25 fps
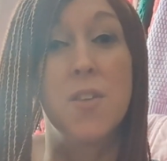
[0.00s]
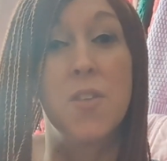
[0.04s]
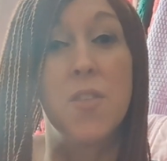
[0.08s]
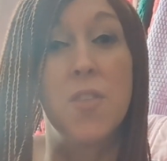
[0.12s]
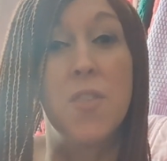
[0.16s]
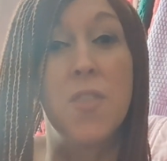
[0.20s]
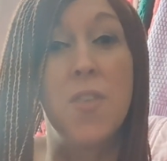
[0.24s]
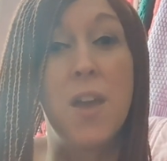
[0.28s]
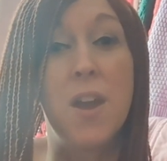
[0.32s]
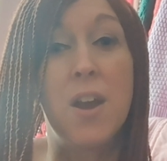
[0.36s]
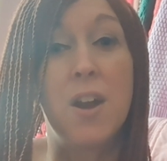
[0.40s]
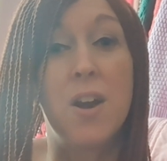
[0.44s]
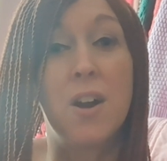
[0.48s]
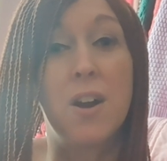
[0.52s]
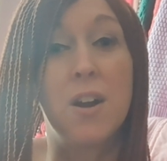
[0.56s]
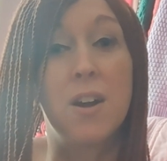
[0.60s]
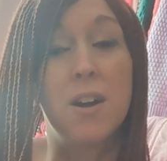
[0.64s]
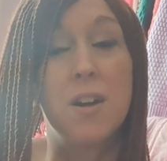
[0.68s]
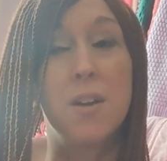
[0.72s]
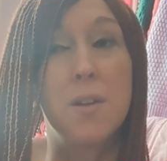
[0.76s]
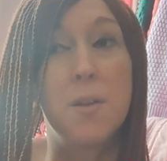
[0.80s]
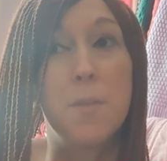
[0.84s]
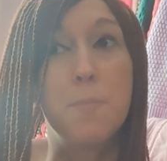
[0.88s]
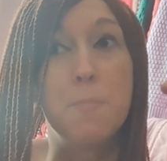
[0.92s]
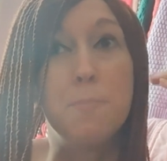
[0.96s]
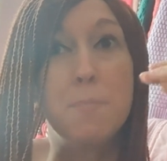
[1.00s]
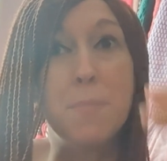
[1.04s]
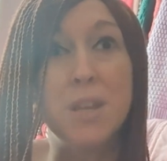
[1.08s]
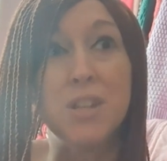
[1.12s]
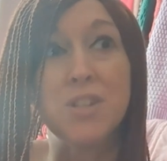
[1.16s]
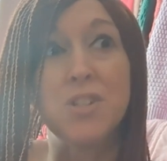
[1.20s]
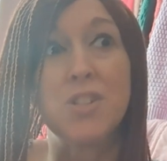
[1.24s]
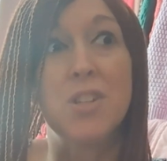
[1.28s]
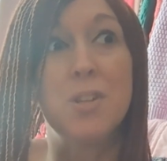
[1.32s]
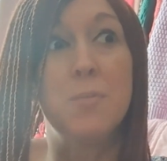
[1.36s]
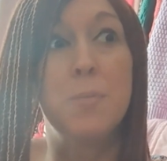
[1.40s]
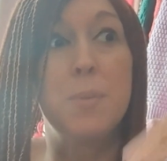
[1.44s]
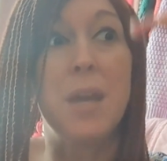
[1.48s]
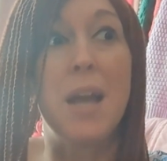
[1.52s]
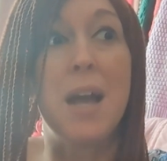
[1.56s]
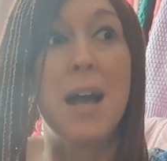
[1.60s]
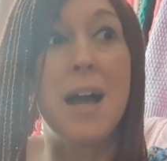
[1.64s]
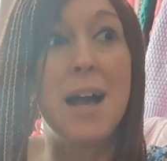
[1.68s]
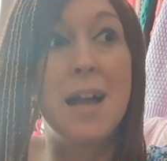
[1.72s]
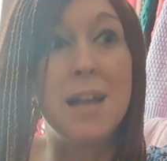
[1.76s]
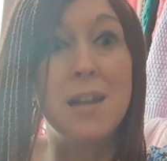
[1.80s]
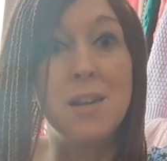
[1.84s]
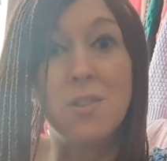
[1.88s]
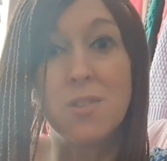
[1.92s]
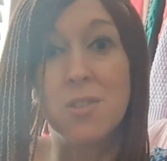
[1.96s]
their mission
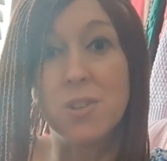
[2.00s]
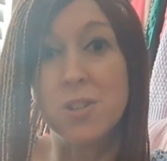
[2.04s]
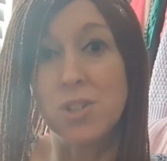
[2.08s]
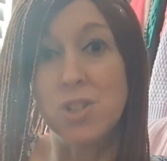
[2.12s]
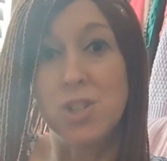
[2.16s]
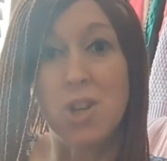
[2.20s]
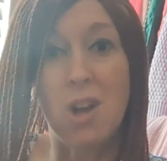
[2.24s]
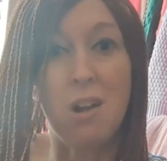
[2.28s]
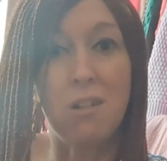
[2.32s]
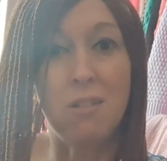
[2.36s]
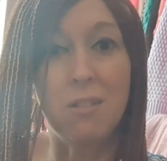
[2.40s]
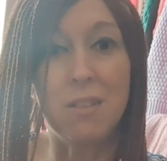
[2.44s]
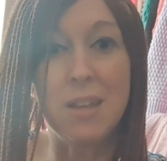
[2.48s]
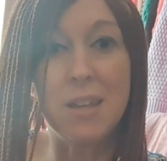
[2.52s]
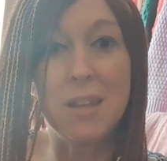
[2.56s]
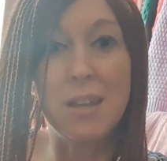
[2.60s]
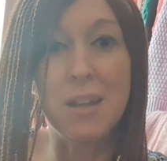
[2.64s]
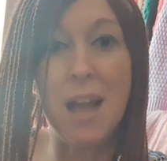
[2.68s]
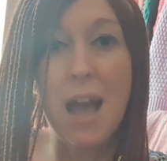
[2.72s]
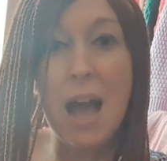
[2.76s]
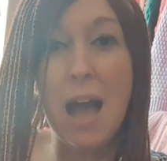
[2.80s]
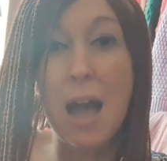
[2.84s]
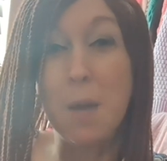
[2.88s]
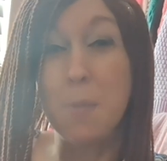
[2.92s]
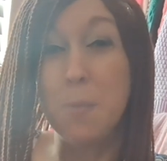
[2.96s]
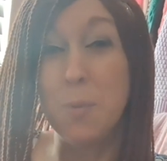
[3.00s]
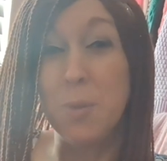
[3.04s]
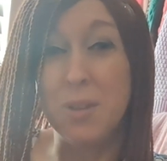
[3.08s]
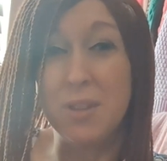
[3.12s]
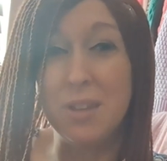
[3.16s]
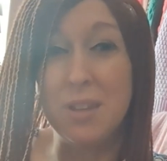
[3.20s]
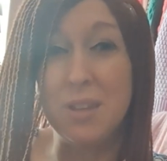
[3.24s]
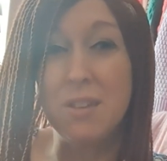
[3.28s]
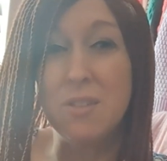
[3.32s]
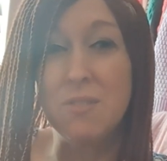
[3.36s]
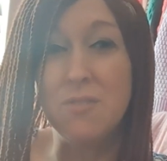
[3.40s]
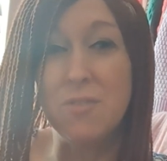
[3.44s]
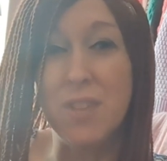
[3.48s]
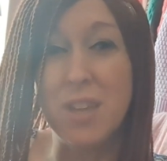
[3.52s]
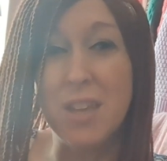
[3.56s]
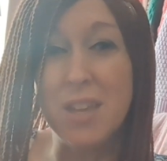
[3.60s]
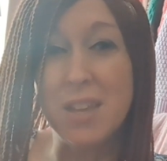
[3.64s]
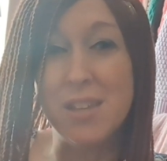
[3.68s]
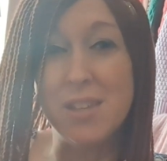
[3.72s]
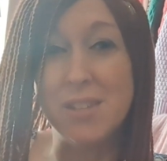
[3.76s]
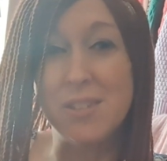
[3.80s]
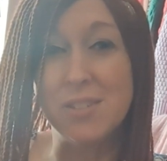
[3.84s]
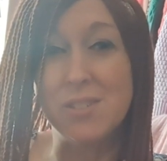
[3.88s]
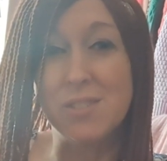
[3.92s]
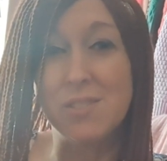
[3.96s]
behind their chocolate, I believe,
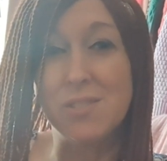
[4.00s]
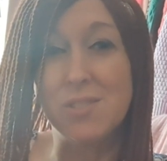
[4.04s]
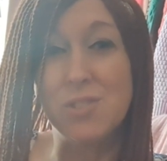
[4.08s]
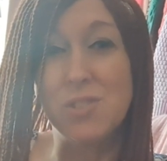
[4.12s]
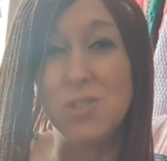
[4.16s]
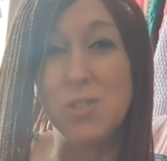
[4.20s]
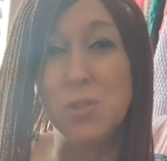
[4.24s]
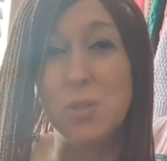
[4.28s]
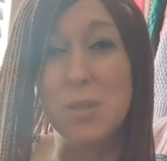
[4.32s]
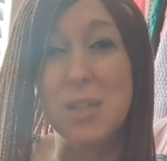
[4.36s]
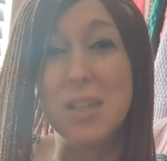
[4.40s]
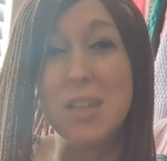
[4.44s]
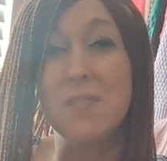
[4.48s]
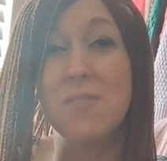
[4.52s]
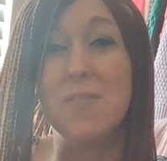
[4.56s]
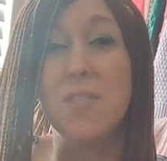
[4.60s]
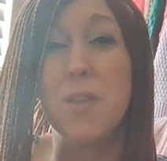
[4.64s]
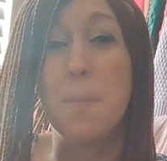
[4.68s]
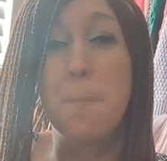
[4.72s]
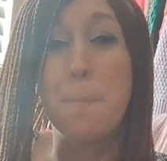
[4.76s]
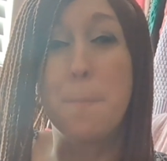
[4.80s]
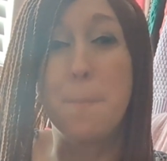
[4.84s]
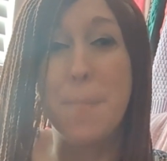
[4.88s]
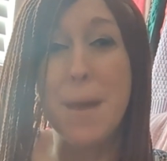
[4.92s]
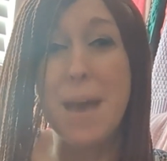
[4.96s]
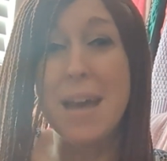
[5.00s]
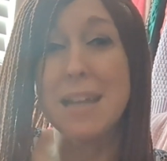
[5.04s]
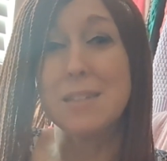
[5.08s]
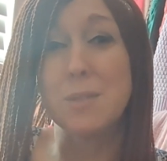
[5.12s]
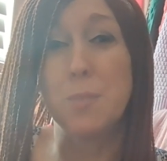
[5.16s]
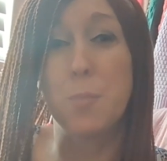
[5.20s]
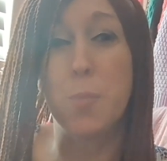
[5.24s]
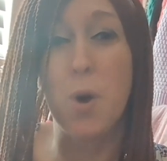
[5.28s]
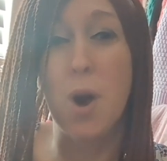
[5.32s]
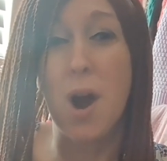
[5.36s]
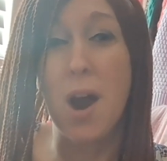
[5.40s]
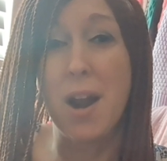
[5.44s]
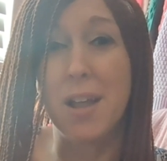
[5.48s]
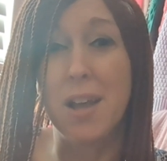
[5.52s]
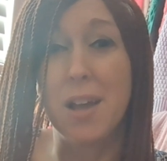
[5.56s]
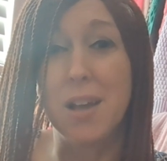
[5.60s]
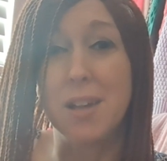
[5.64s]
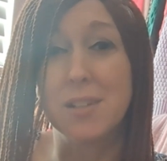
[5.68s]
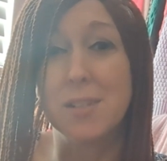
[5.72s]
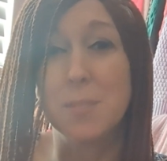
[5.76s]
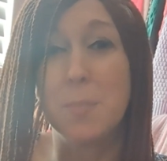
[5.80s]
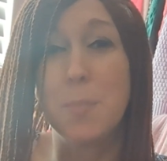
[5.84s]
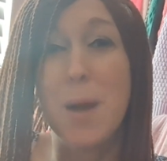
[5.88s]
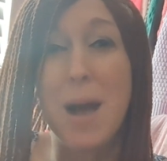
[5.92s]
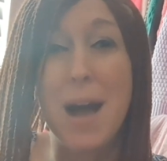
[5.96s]
is to give the best
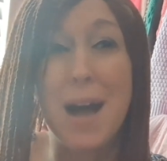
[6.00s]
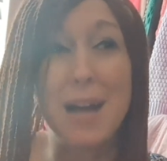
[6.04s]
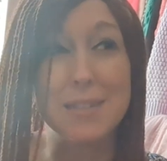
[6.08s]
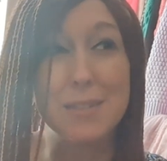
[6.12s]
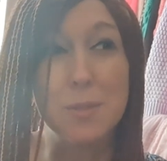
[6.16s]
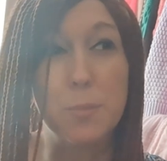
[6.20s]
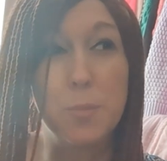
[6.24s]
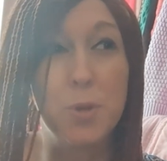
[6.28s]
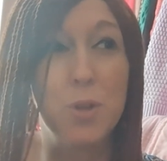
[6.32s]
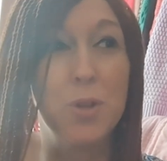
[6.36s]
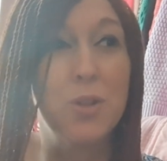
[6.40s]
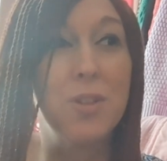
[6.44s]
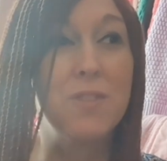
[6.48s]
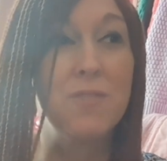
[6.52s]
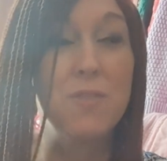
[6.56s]
product possible.